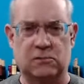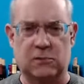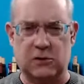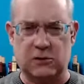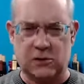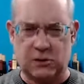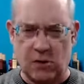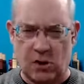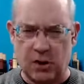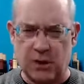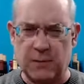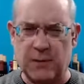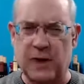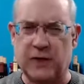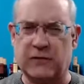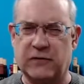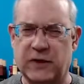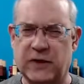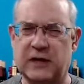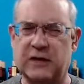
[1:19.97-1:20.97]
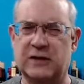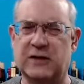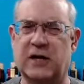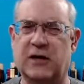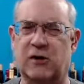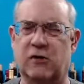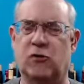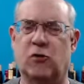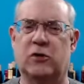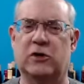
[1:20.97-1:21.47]
talk about things that are
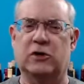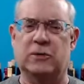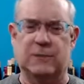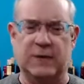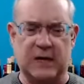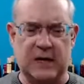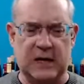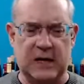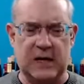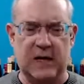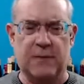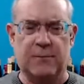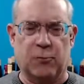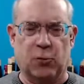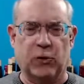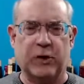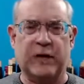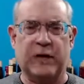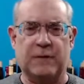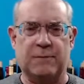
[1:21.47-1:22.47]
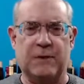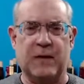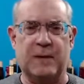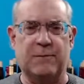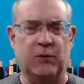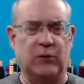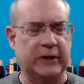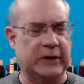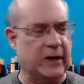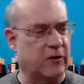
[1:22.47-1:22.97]
going to be bringing people
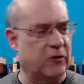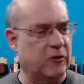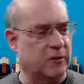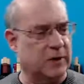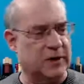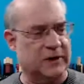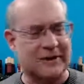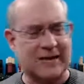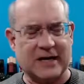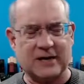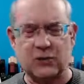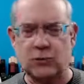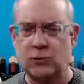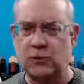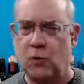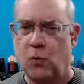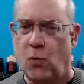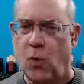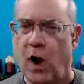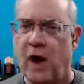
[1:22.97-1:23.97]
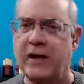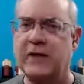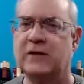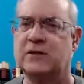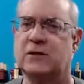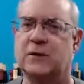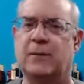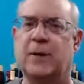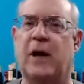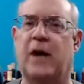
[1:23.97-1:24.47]
together, because that's what the wine is
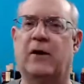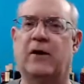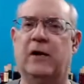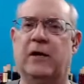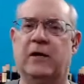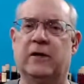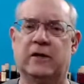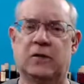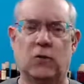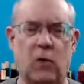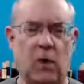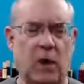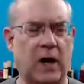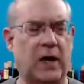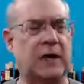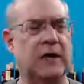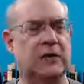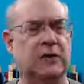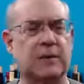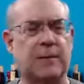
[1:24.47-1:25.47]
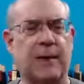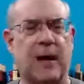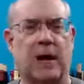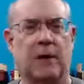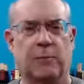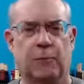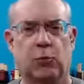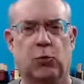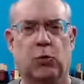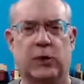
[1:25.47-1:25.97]
about. The wine is
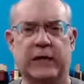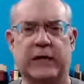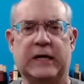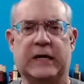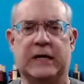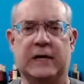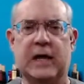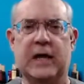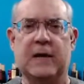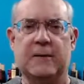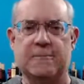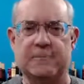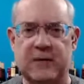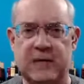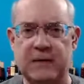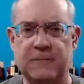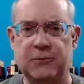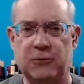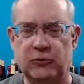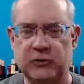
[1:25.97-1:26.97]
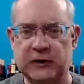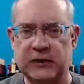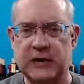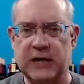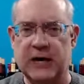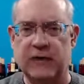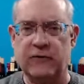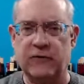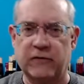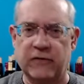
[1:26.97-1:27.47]
about bringing people
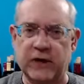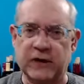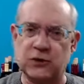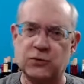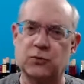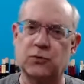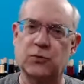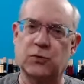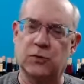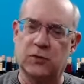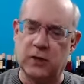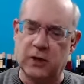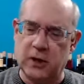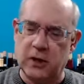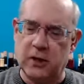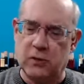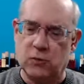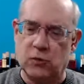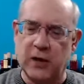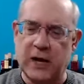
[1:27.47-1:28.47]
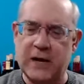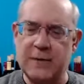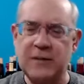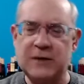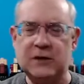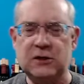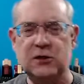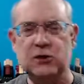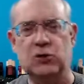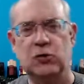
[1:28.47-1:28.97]
together, and that's what we're aiming
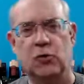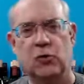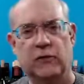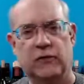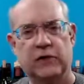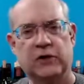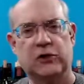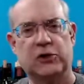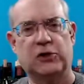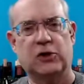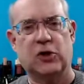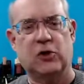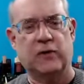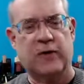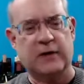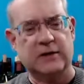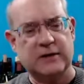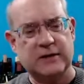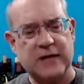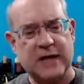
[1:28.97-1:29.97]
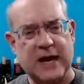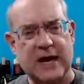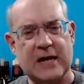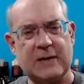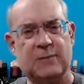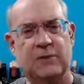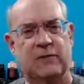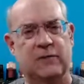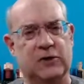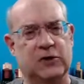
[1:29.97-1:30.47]
to do on this show. That's the aim
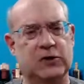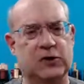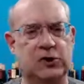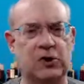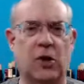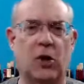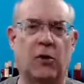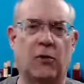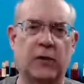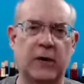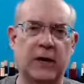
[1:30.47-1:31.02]
of this show,